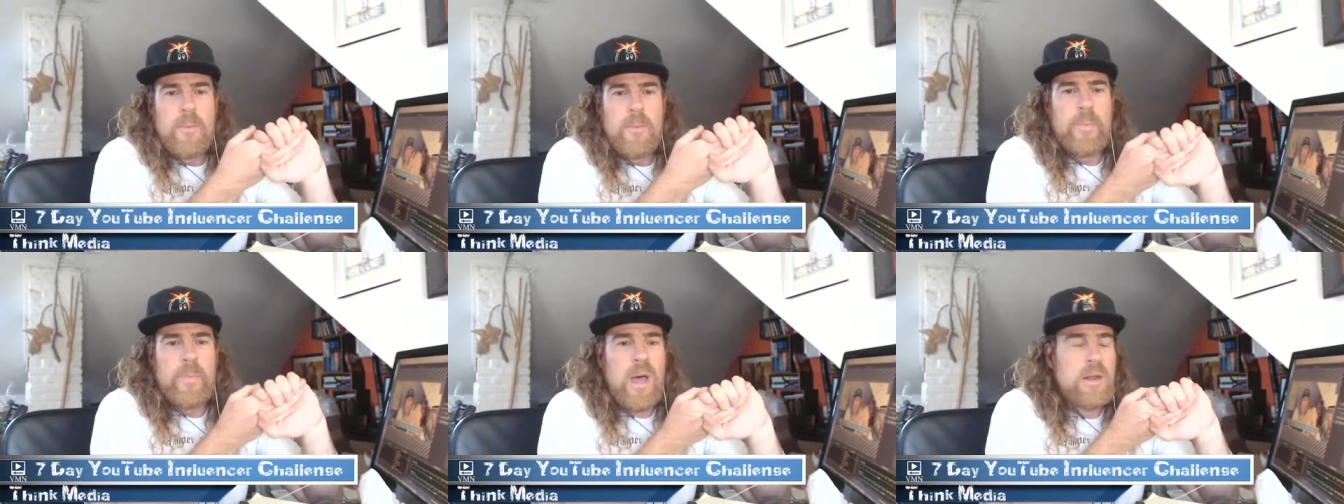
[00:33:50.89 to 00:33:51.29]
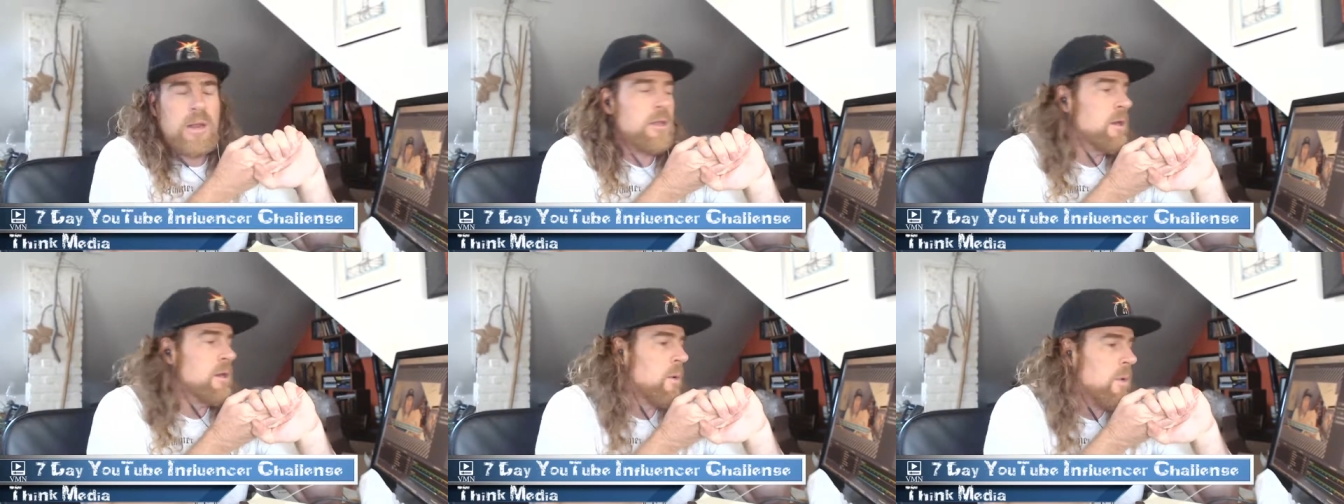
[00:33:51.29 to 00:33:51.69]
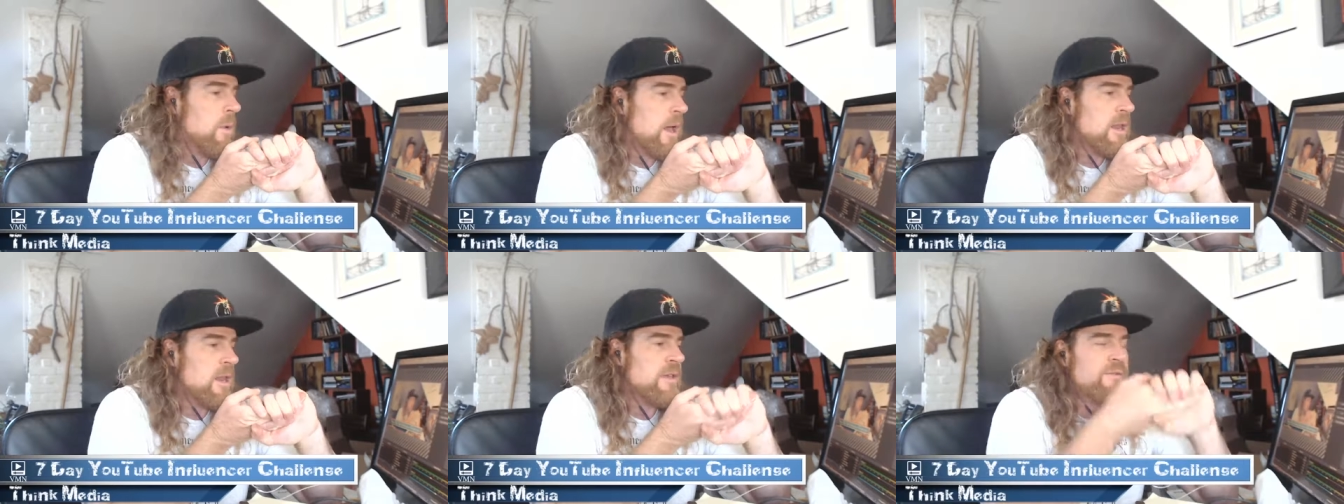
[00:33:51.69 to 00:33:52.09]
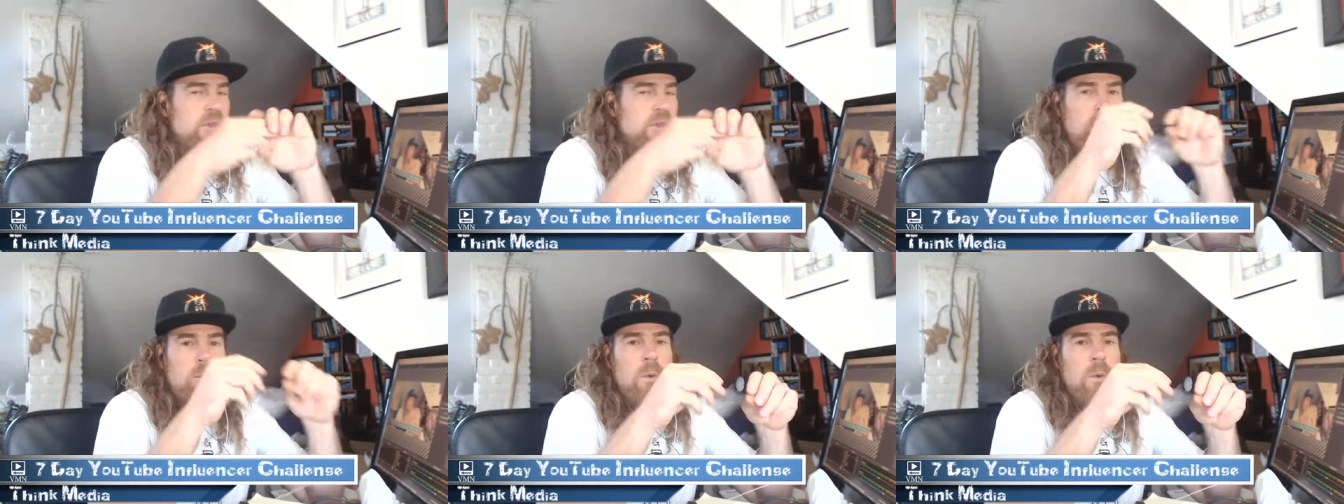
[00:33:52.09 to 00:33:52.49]
But you know what? If
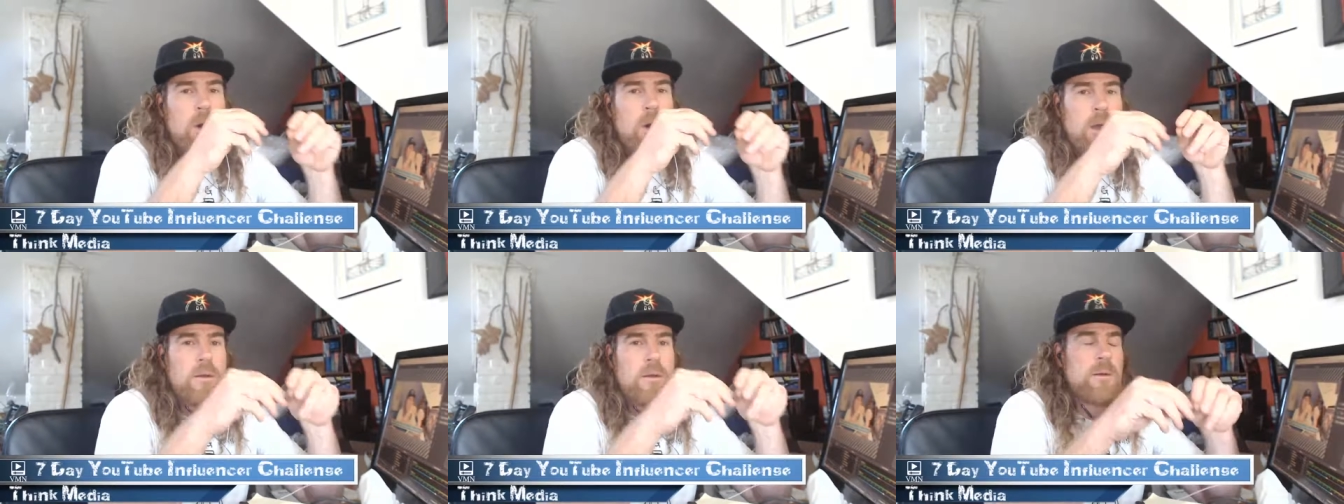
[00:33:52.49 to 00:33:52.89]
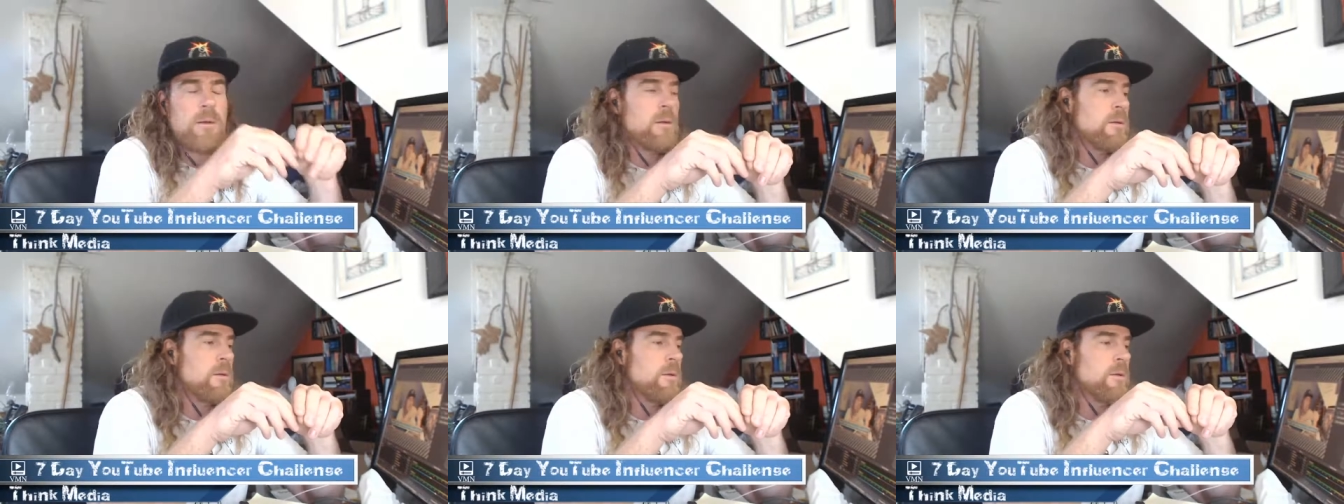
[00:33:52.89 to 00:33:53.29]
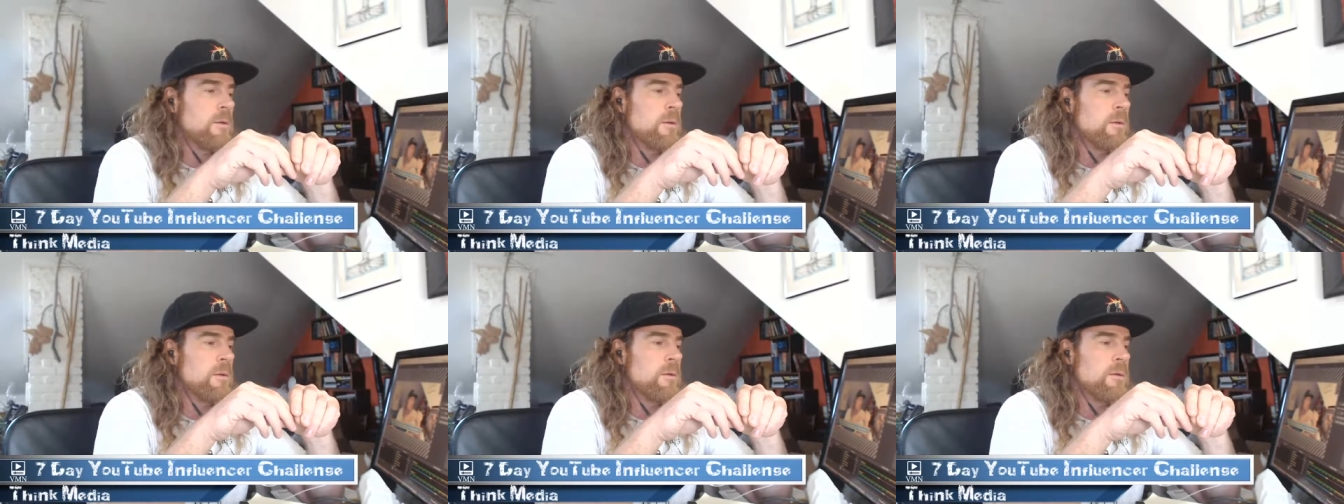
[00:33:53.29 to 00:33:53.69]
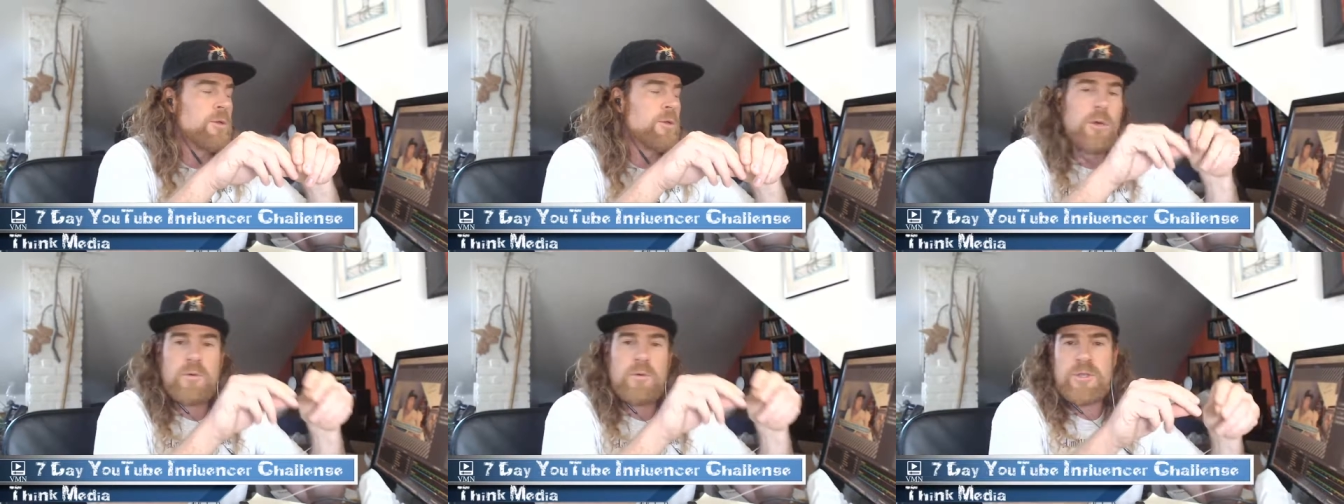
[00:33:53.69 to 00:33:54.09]
you want
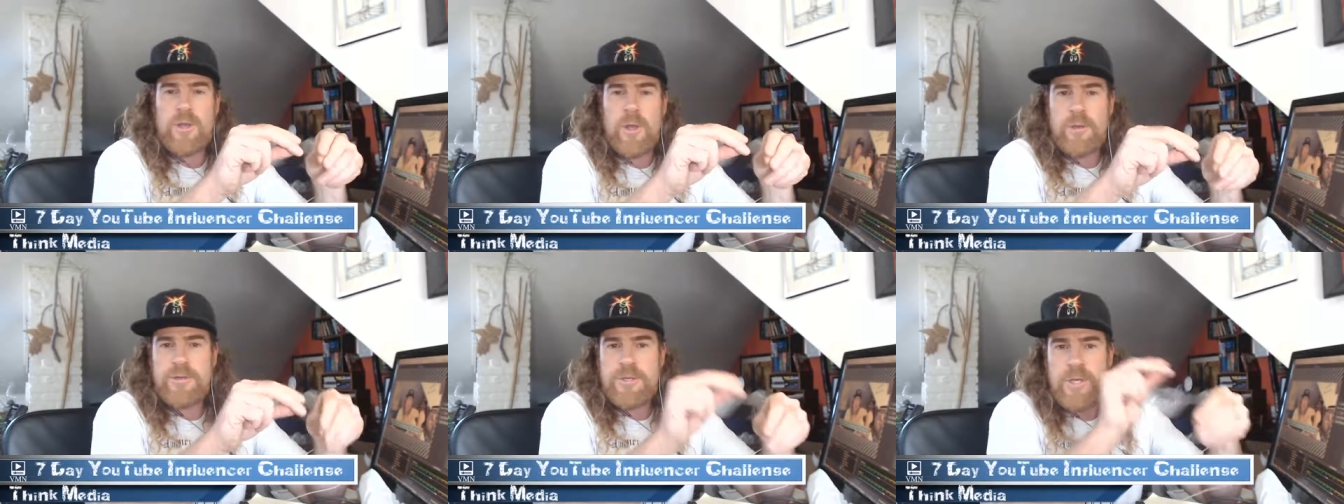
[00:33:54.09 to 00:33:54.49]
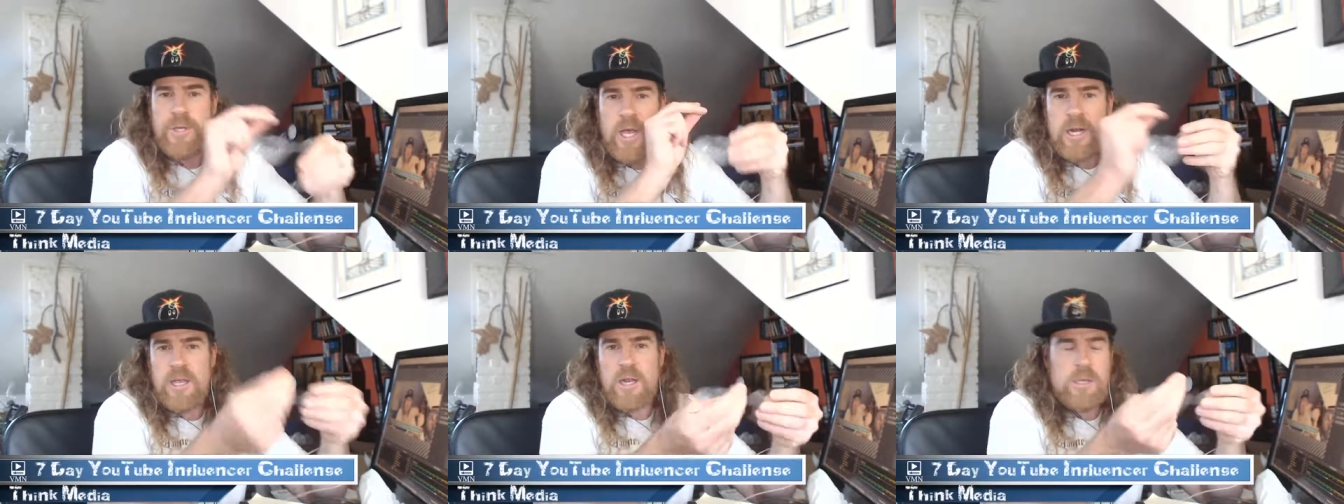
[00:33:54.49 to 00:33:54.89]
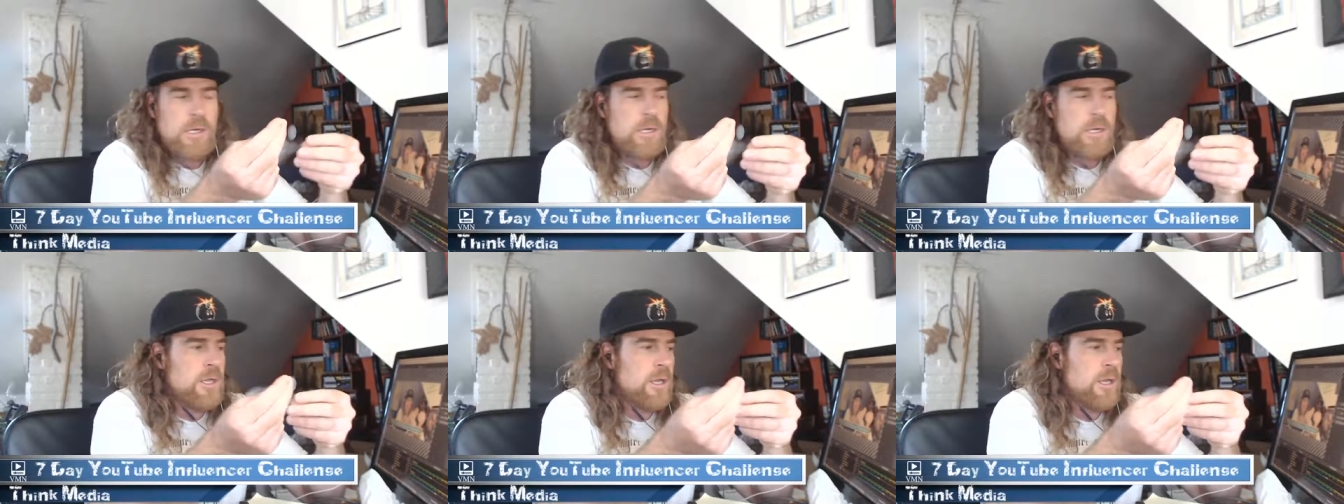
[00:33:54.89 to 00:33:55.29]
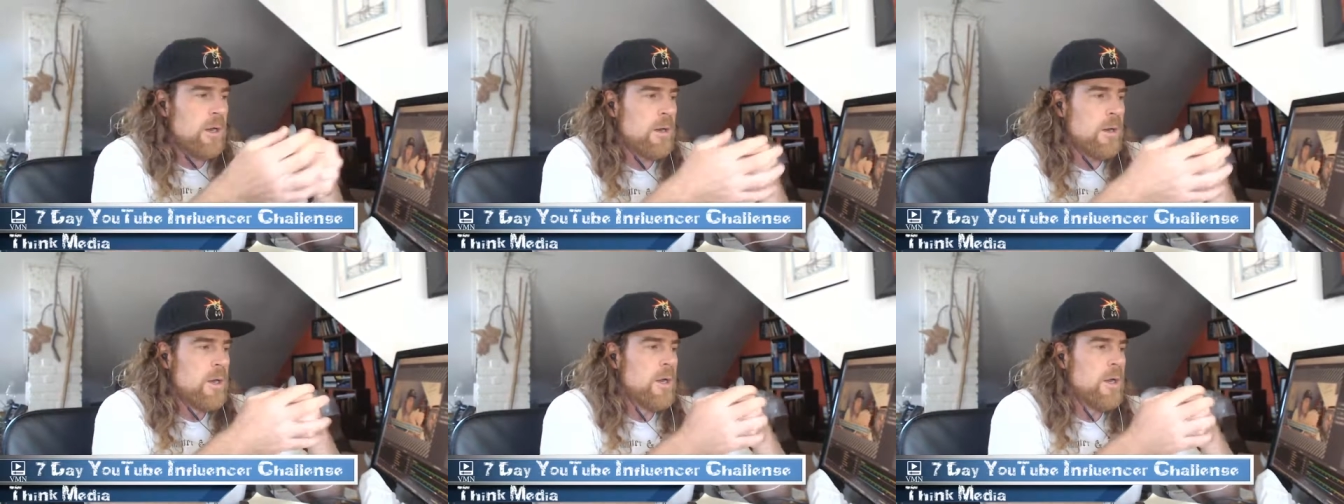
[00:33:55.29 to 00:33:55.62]
good results, you got to get good gear.